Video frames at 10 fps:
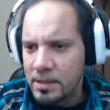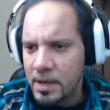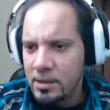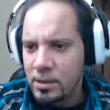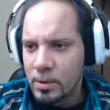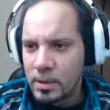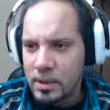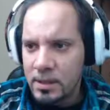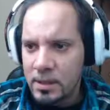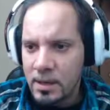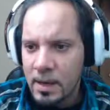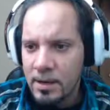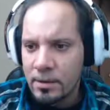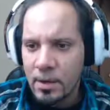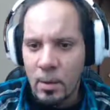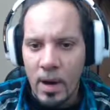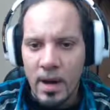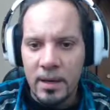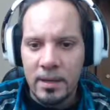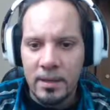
take 2 of these. I don't know why.